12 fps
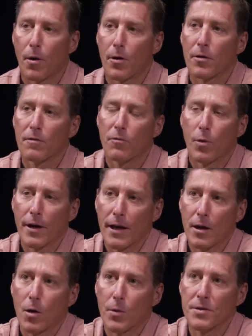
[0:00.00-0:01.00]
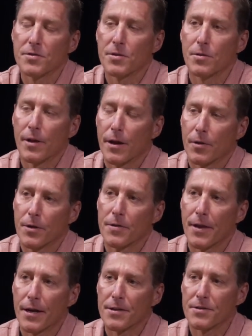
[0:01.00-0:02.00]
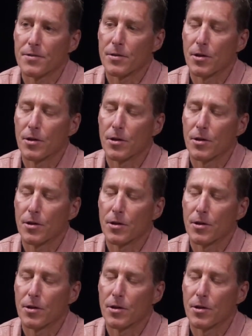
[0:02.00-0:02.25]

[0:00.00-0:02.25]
part of what I go into there. And that is,